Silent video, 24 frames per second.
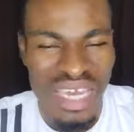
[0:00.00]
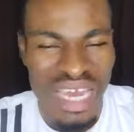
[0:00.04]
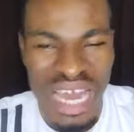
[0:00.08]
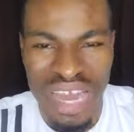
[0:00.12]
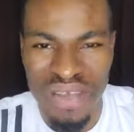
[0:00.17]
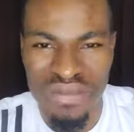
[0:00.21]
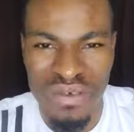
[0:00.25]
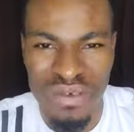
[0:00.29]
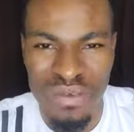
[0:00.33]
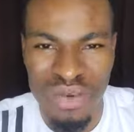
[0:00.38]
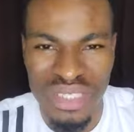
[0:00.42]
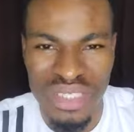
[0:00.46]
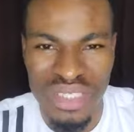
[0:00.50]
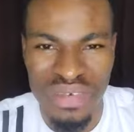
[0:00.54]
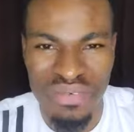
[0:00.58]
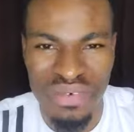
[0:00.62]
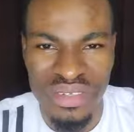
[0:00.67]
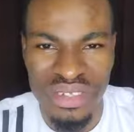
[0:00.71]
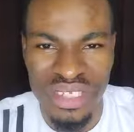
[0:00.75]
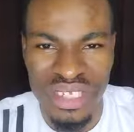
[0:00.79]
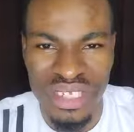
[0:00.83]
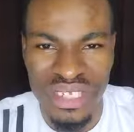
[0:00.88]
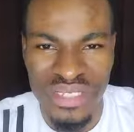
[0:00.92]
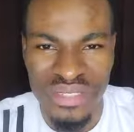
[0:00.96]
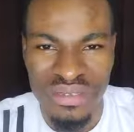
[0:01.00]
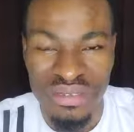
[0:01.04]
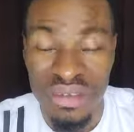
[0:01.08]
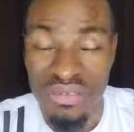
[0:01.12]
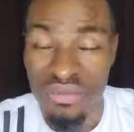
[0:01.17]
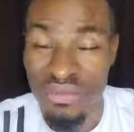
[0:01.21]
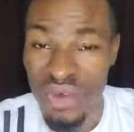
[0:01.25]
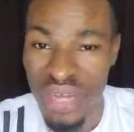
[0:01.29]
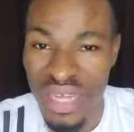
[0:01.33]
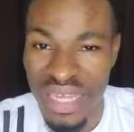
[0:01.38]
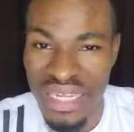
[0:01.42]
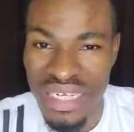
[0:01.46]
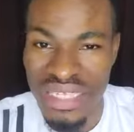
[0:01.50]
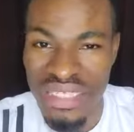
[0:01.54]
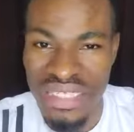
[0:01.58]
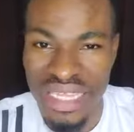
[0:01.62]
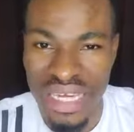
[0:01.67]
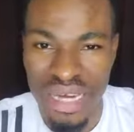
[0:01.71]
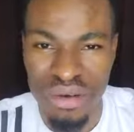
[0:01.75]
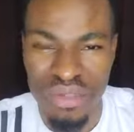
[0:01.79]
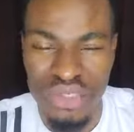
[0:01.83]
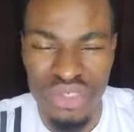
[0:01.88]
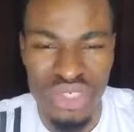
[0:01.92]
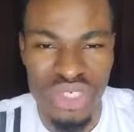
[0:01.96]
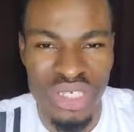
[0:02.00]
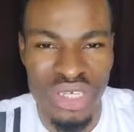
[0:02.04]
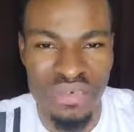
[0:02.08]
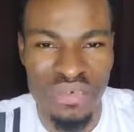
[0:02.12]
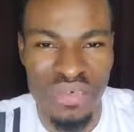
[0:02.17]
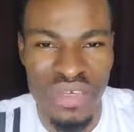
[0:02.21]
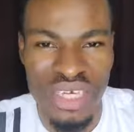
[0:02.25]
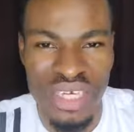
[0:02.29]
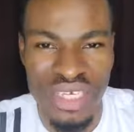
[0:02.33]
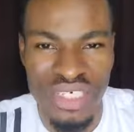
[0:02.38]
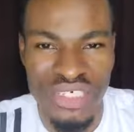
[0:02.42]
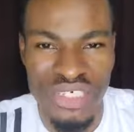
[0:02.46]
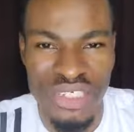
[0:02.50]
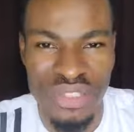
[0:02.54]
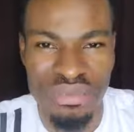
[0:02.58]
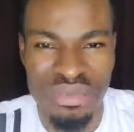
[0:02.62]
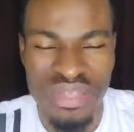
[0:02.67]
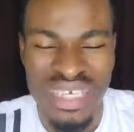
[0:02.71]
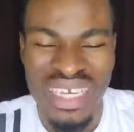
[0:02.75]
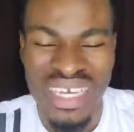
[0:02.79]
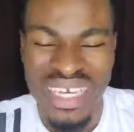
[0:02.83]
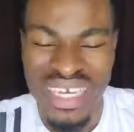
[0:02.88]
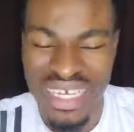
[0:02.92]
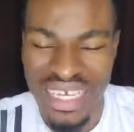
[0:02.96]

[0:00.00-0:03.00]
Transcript: Have a wonderful day. For any doubt or clarification,